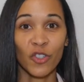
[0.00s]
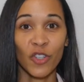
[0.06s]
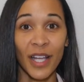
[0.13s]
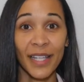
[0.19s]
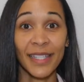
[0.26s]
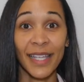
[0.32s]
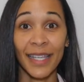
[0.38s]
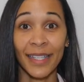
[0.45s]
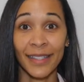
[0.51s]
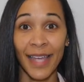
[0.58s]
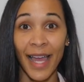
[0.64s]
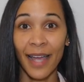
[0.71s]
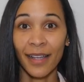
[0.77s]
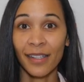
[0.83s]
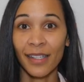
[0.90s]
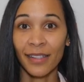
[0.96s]
dress
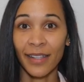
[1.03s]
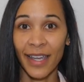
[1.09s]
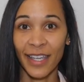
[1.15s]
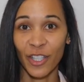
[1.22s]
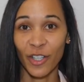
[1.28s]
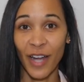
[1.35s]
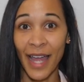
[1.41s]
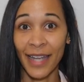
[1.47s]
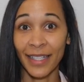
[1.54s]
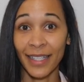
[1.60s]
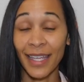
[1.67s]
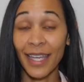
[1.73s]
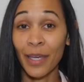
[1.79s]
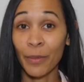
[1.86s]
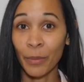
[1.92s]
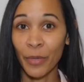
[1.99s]
exactly like you're at an
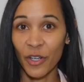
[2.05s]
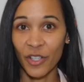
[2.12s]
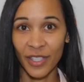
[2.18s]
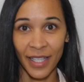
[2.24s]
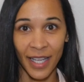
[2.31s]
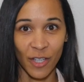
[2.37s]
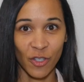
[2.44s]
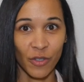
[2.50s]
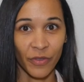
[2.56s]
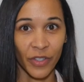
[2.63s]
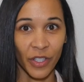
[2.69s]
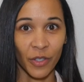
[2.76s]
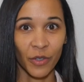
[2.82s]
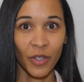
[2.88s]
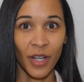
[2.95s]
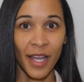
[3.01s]
in person
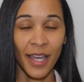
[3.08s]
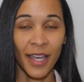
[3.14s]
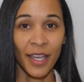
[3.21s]
interview.